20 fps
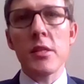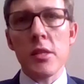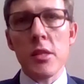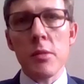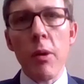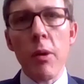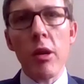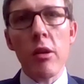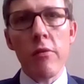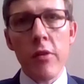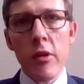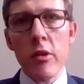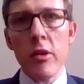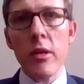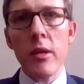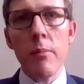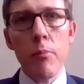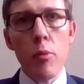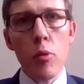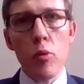about a
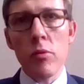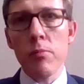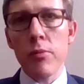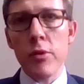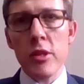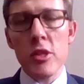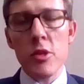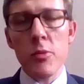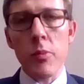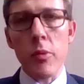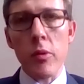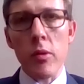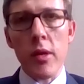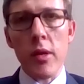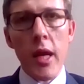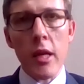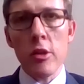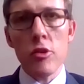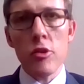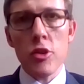very important principle.
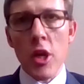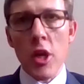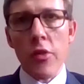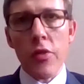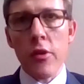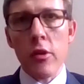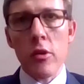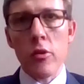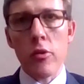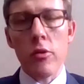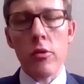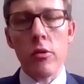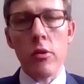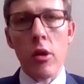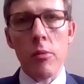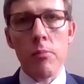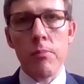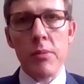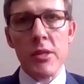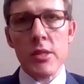Can you shut the door
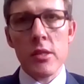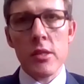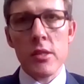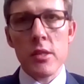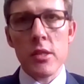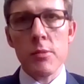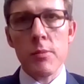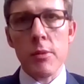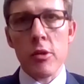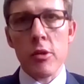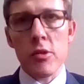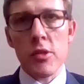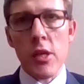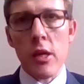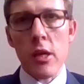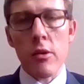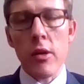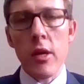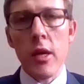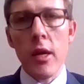on businesses because
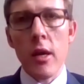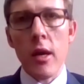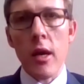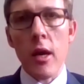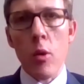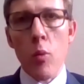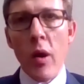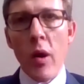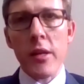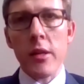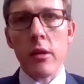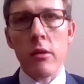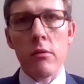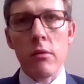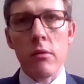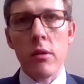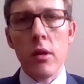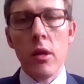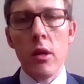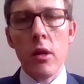they're
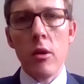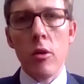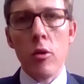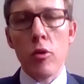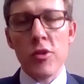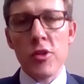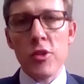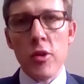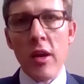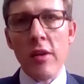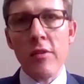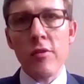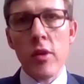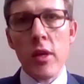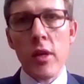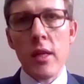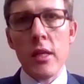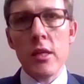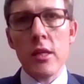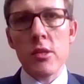white-owned, or do you have to
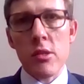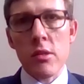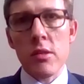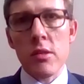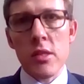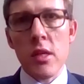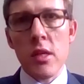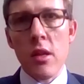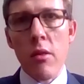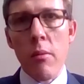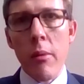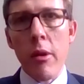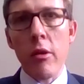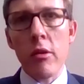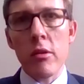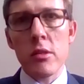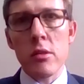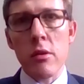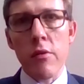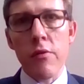at least consider the
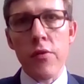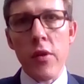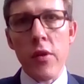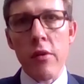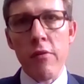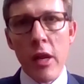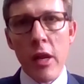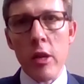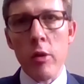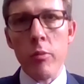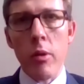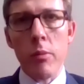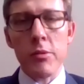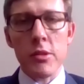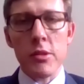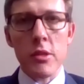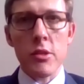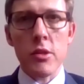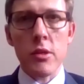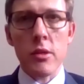merits of the value
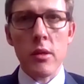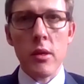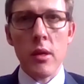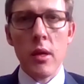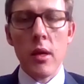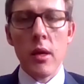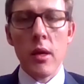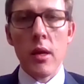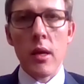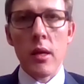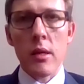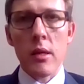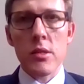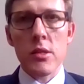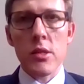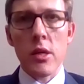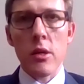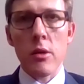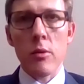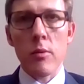proposition? And
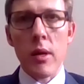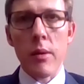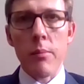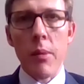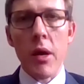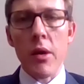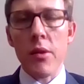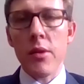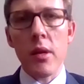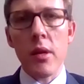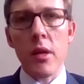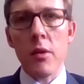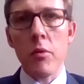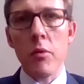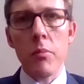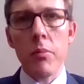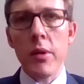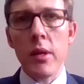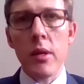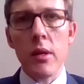so I think it
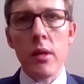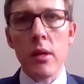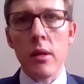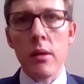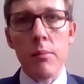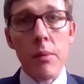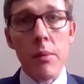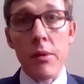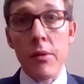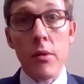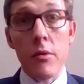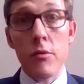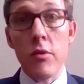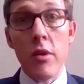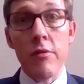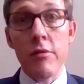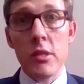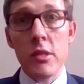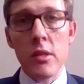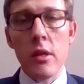would be a
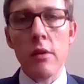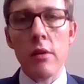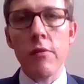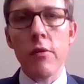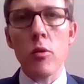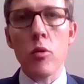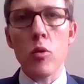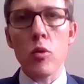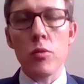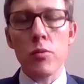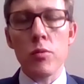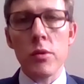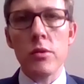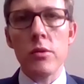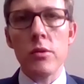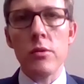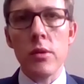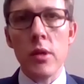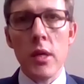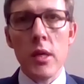travesty if a court were
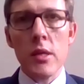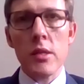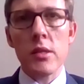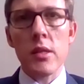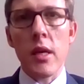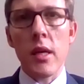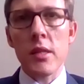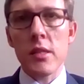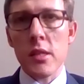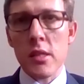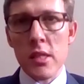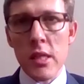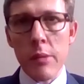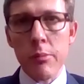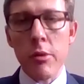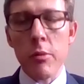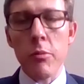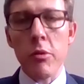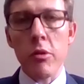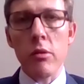to say it's
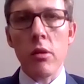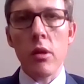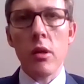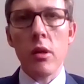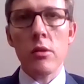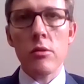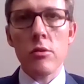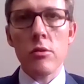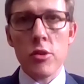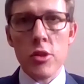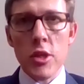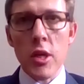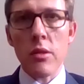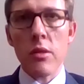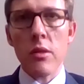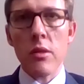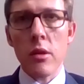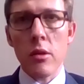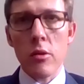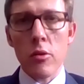acceptable to
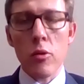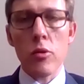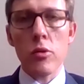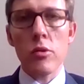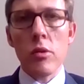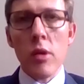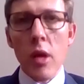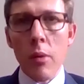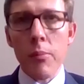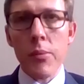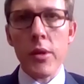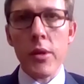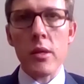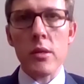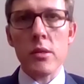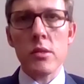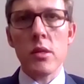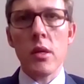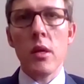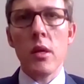shut the door to
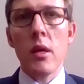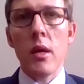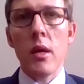companies